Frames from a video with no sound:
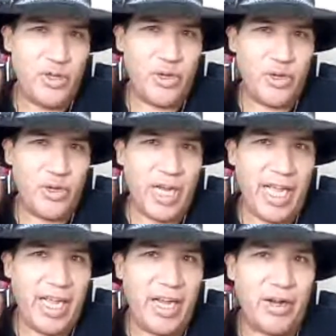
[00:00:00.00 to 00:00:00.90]
your
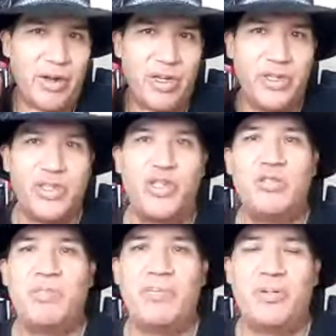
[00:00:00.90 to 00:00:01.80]
hair, your
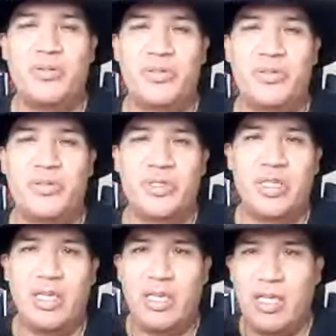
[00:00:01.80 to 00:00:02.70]
goose pimples,
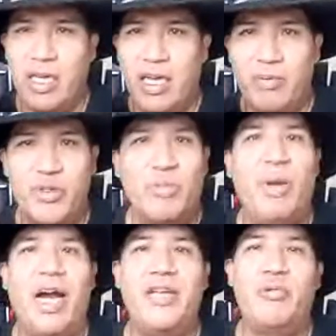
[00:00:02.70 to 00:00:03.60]
your
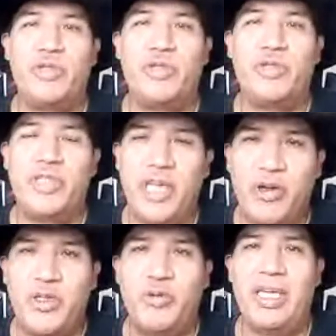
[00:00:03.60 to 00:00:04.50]
body will tell
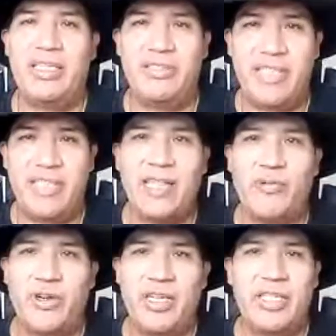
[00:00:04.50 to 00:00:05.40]
you
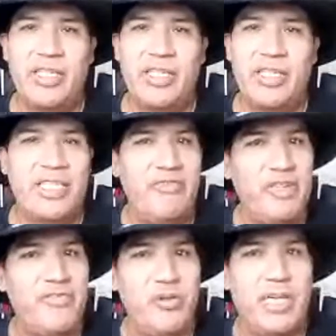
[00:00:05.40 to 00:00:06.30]
exactly where it is, even
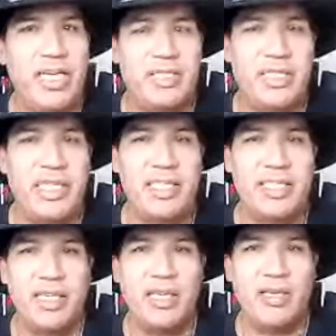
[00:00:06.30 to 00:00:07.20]
if you can't see
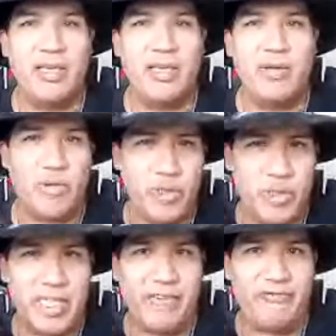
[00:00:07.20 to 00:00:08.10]
it. When you
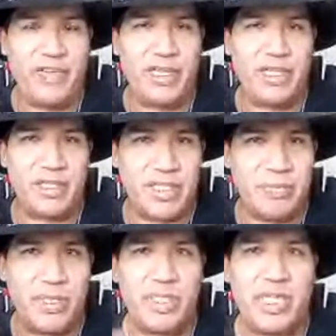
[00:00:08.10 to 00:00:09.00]
get that feeling and
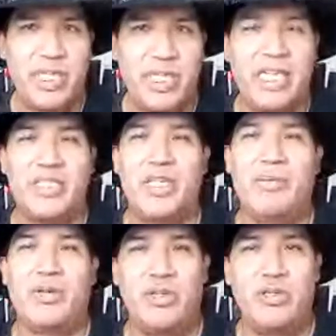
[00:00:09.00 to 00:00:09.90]
something stands up
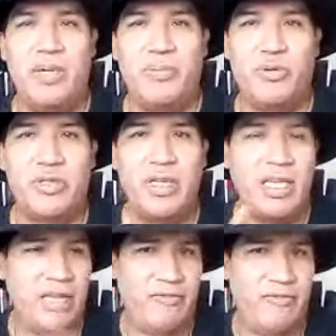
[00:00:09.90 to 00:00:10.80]
or goose
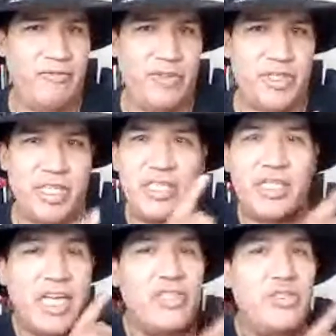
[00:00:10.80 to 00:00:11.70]
pimples, if it's on this
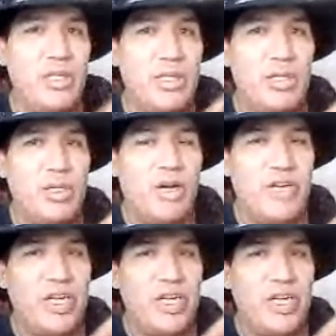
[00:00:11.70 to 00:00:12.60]
side, look
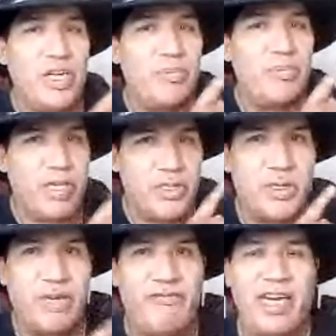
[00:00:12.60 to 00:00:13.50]
over here because you're
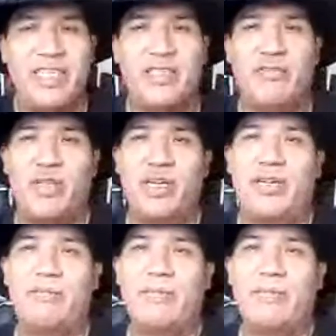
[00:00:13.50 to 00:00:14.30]
going to find it over there.